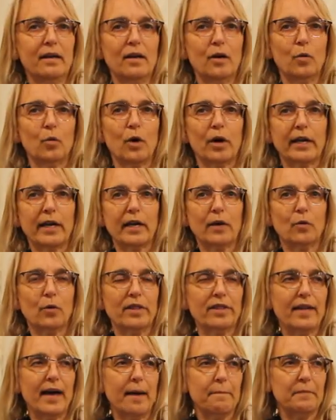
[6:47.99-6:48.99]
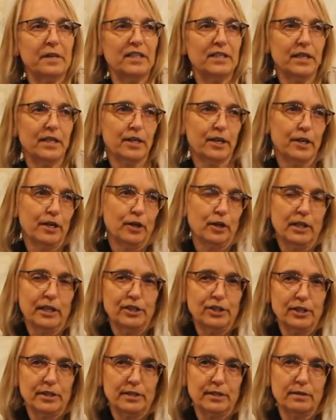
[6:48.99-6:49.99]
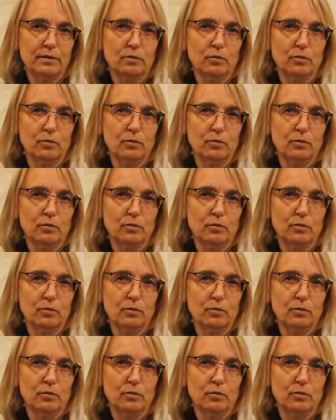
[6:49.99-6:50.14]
working with that material, it just